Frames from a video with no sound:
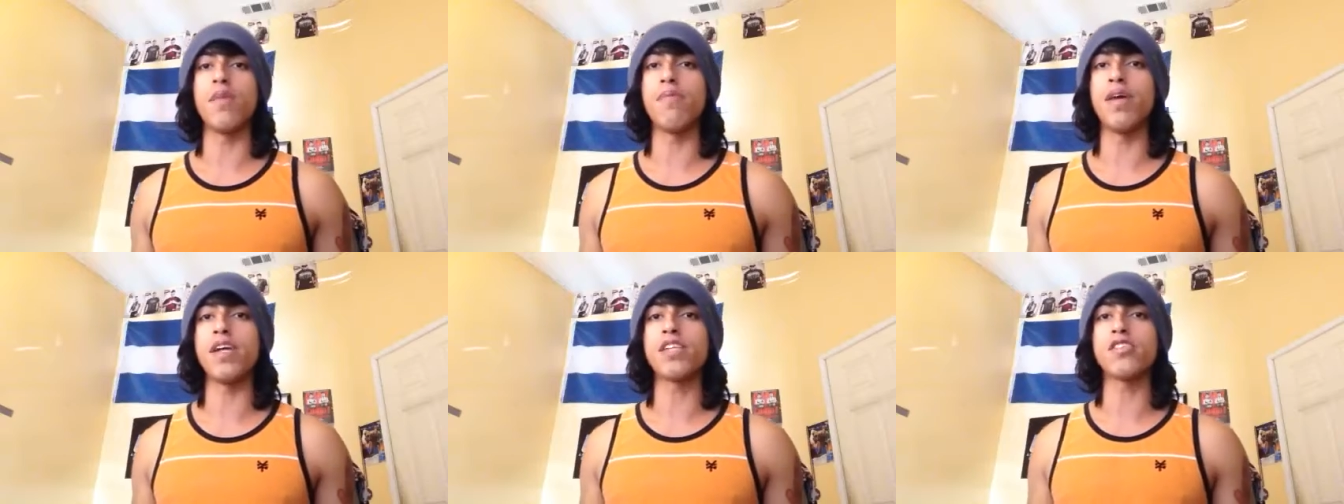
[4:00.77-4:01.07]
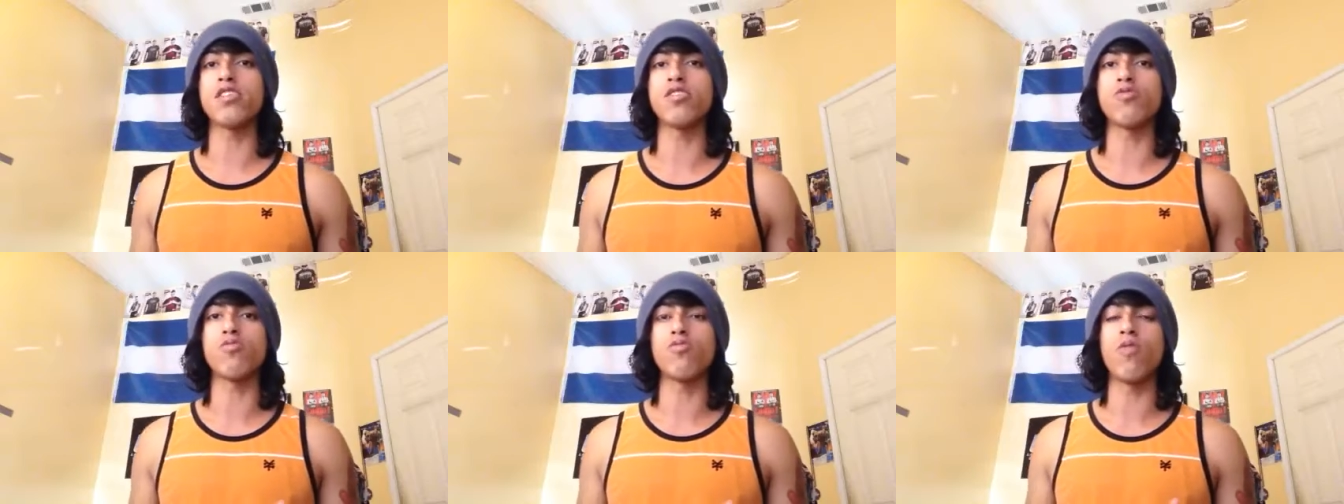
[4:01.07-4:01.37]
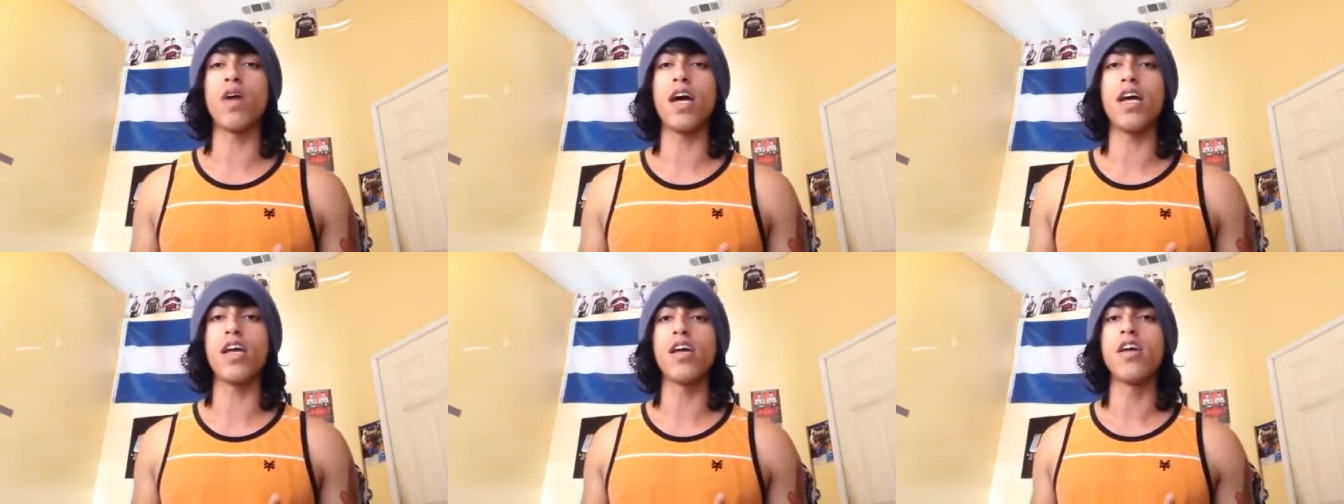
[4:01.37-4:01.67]
It makes us
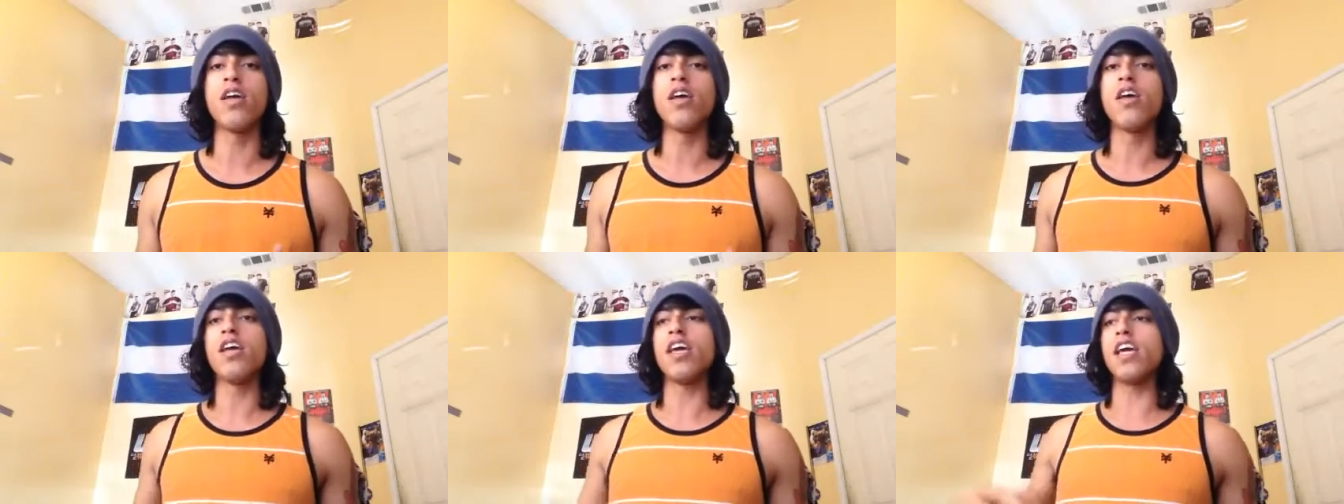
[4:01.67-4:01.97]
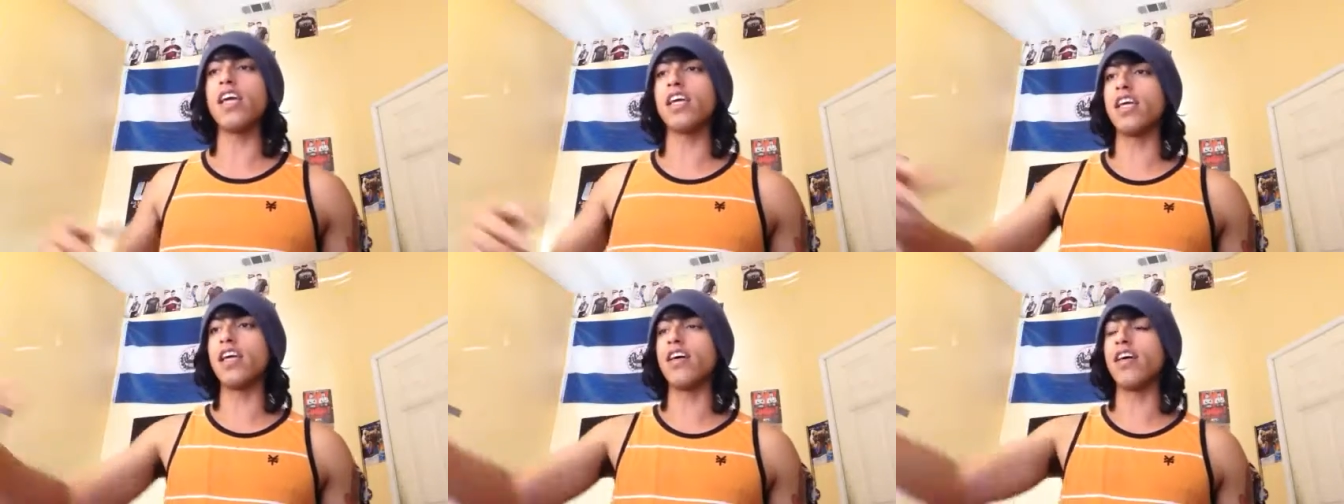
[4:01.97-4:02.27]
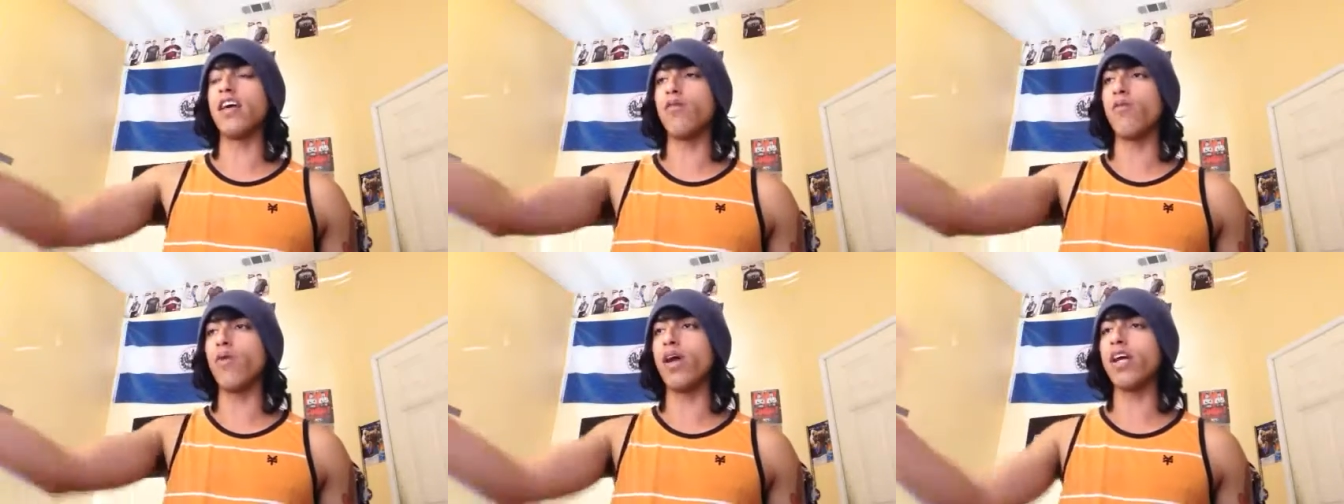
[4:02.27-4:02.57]
right. It
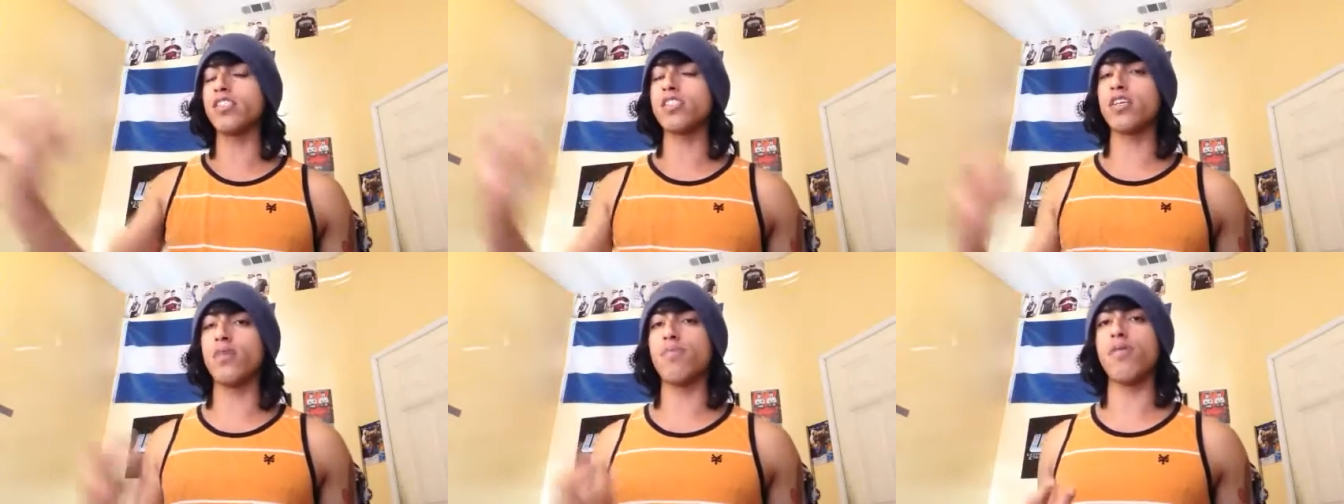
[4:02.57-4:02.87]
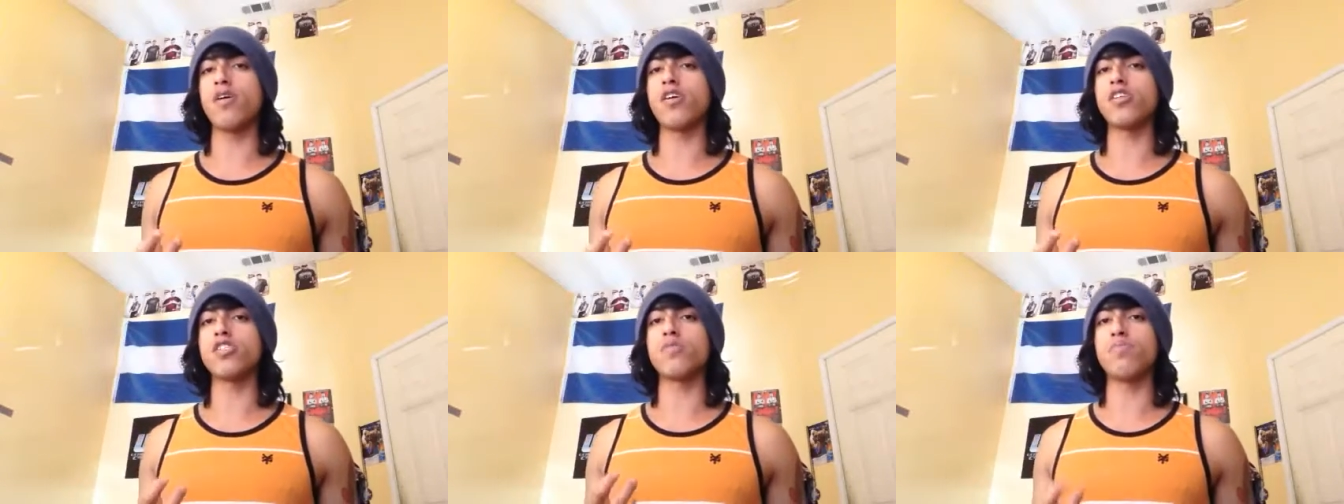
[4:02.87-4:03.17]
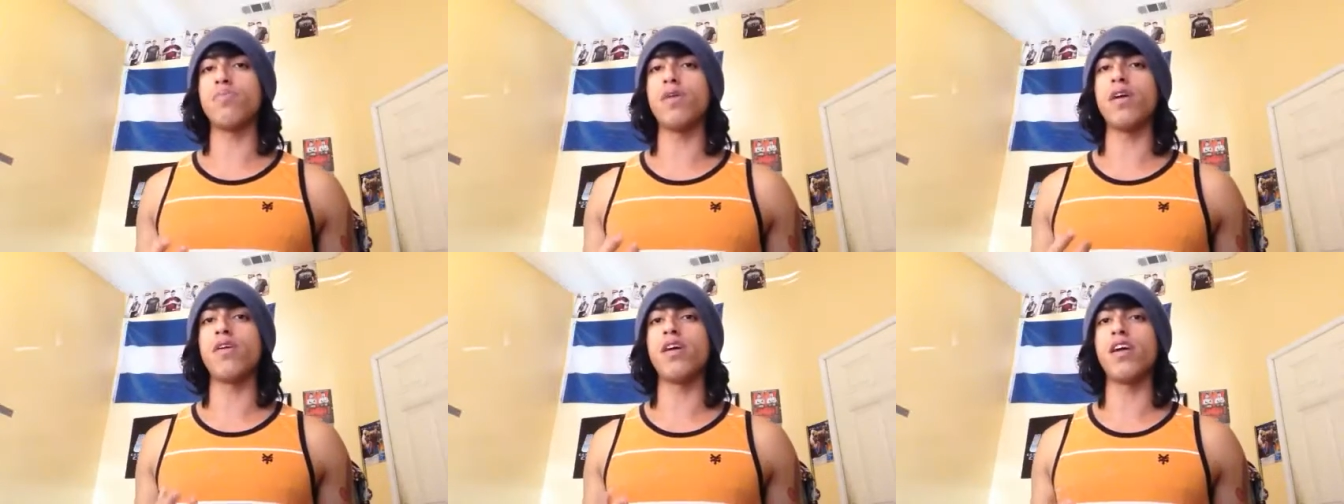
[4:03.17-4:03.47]
get, it wakes up our
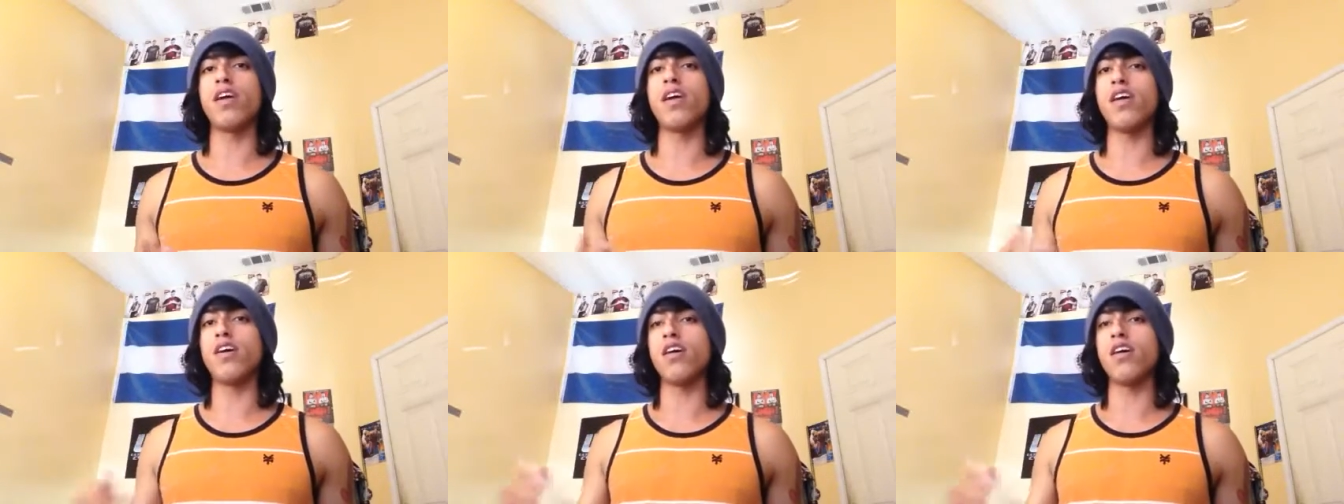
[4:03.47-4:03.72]
spirit.